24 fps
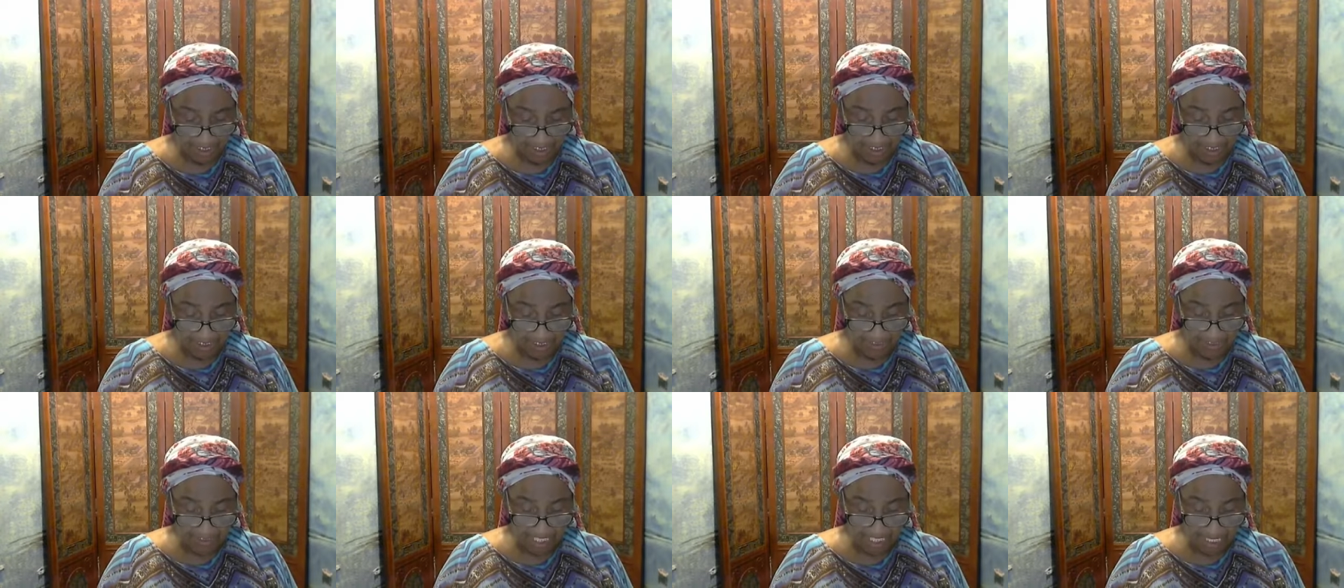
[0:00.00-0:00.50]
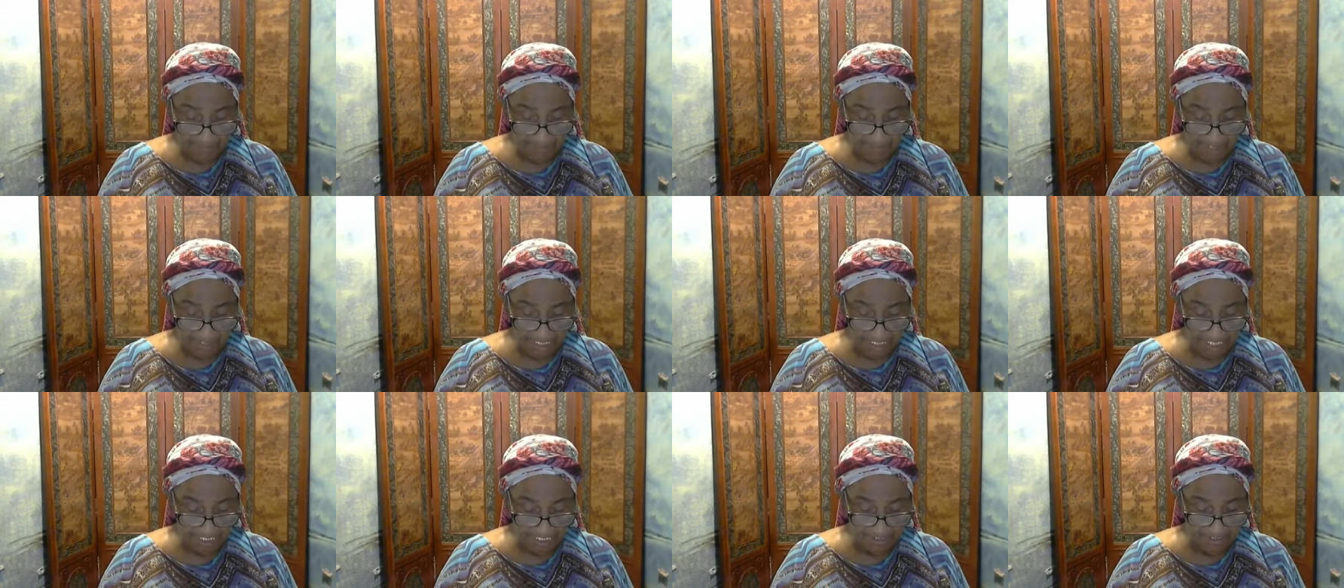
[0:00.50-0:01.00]
Simon
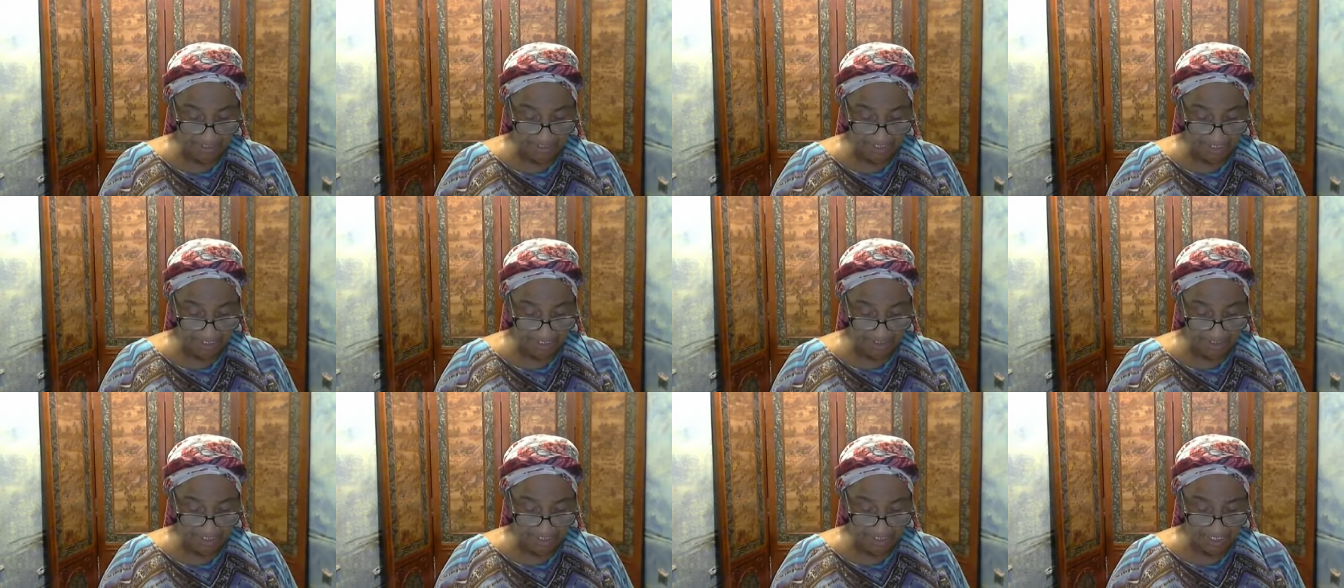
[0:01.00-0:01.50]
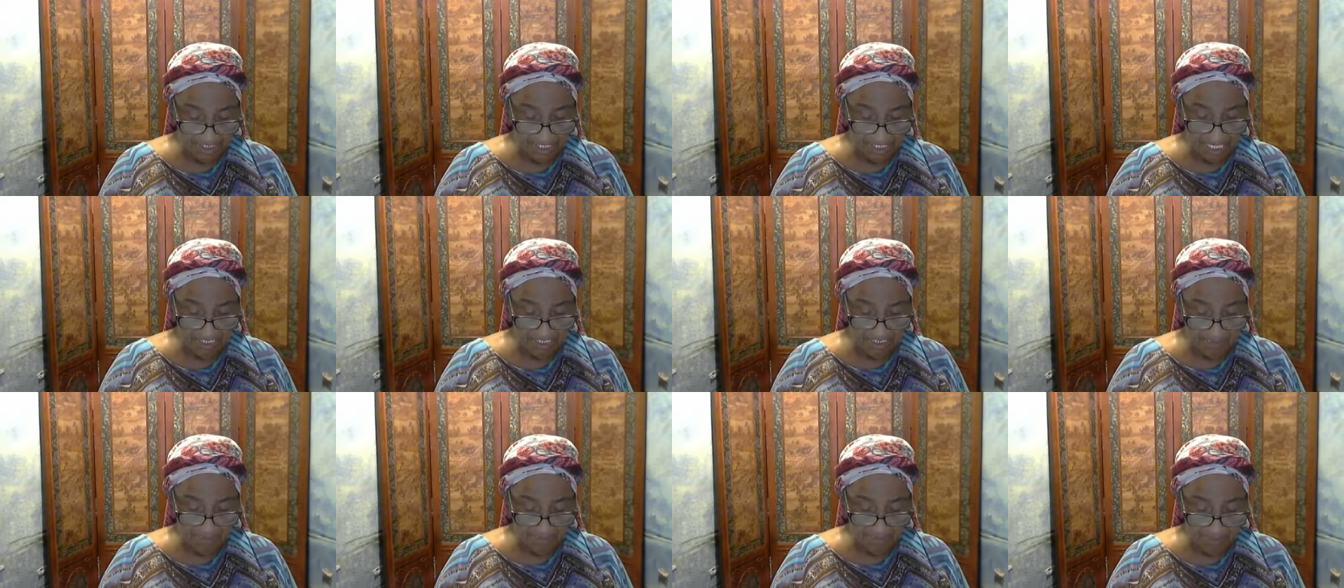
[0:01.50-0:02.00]
answered and said, I
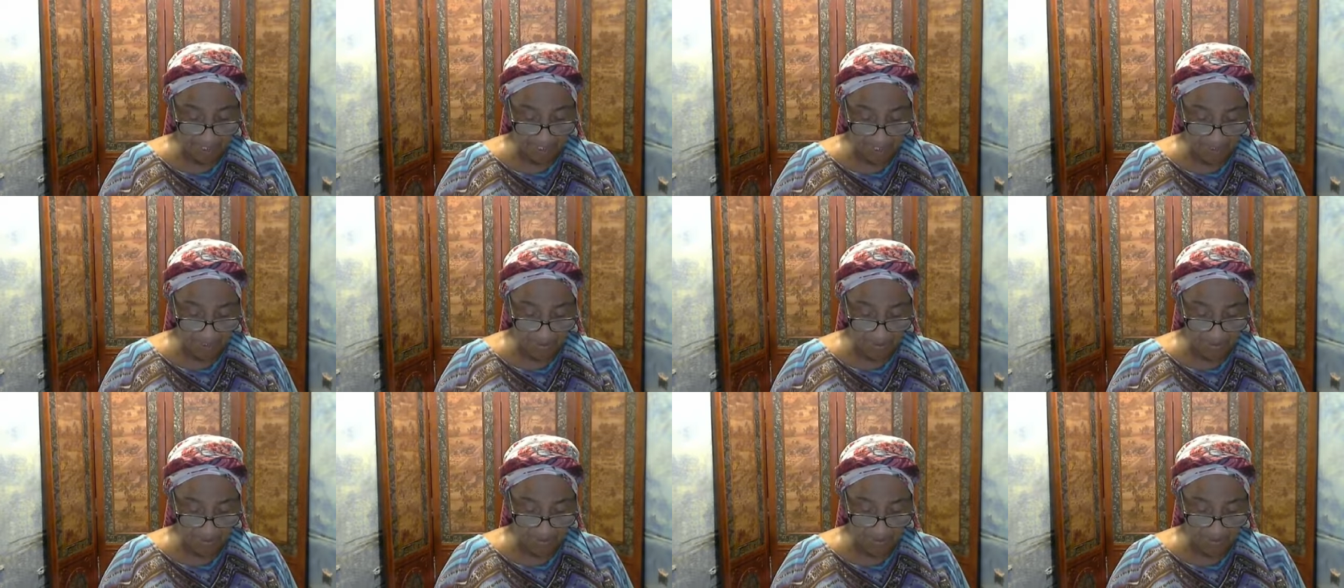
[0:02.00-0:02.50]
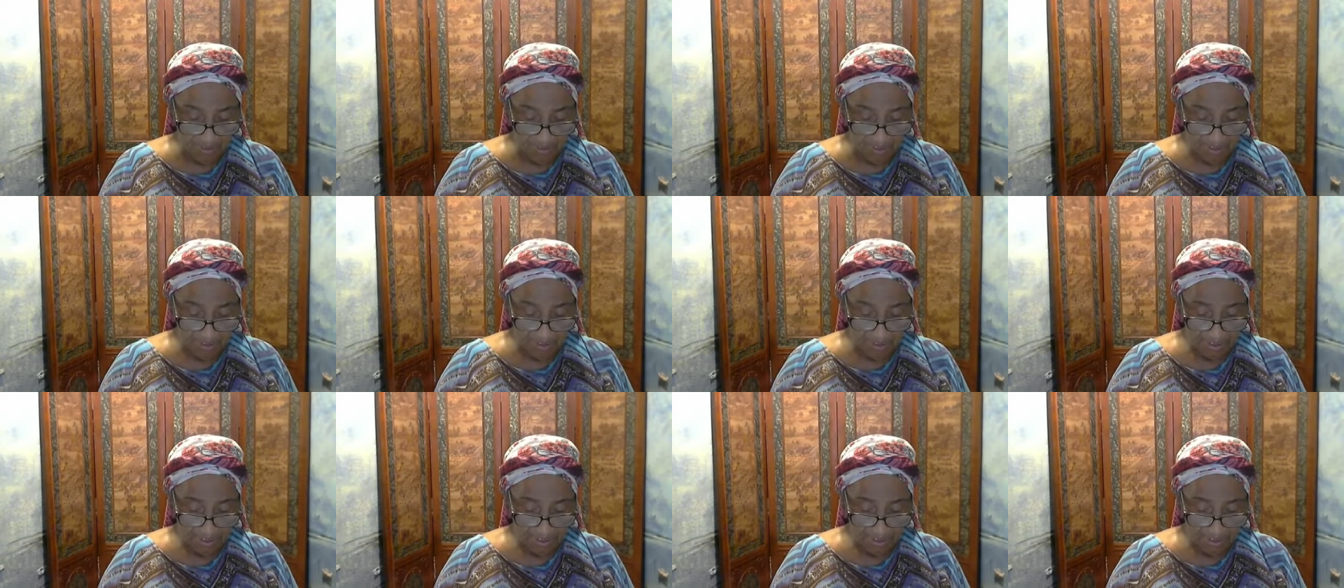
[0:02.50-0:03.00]
suppose
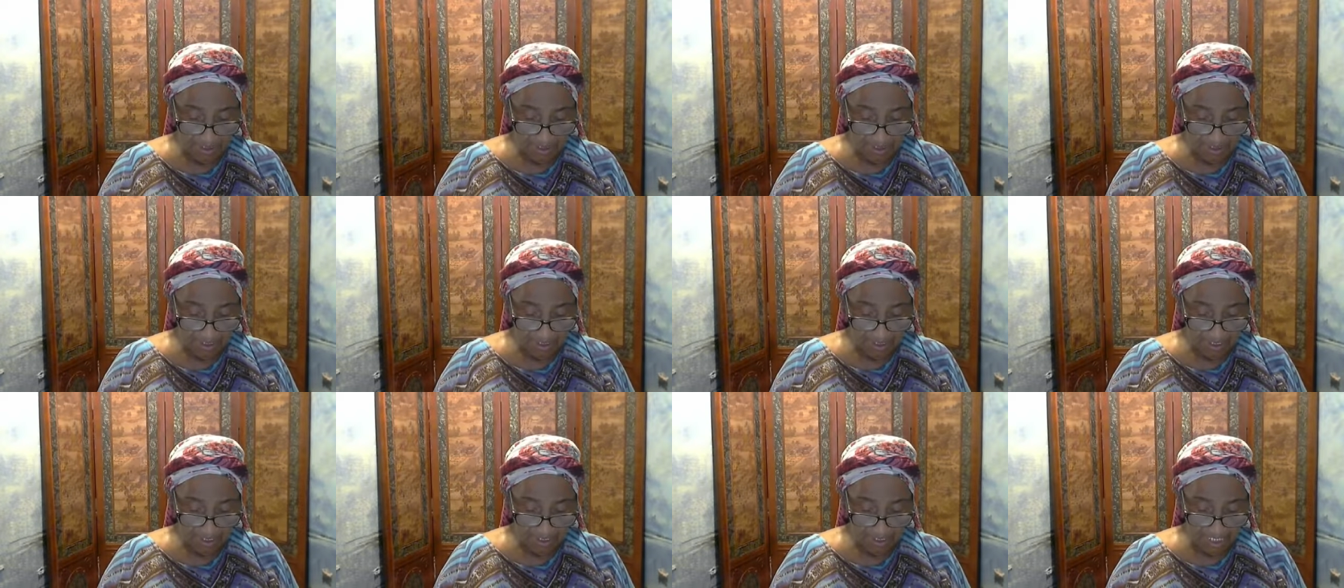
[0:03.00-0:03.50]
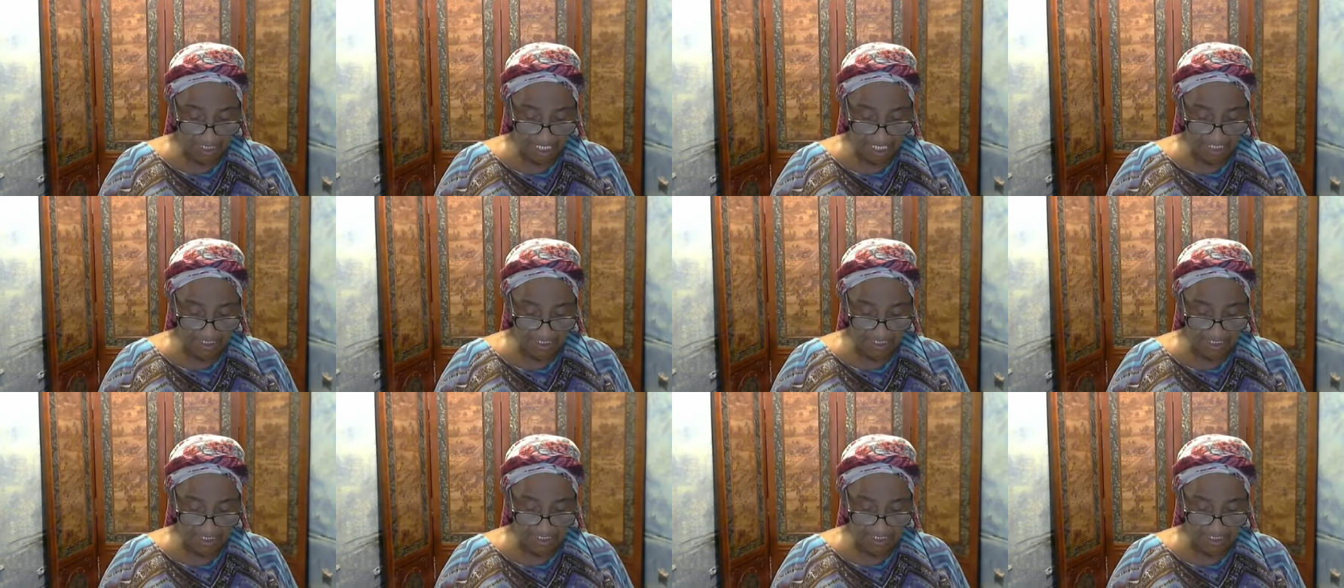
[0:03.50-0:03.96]
that he